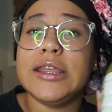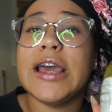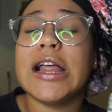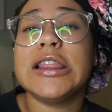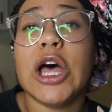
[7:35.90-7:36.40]

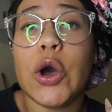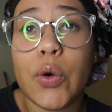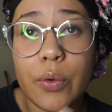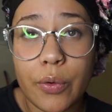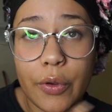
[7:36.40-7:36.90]

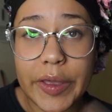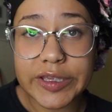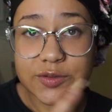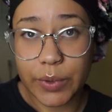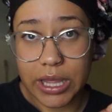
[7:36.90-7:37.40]
yellow
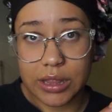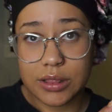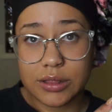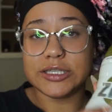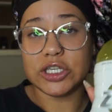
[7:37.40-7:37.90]
as
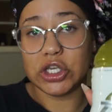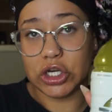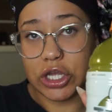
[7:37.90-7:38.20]
well is a good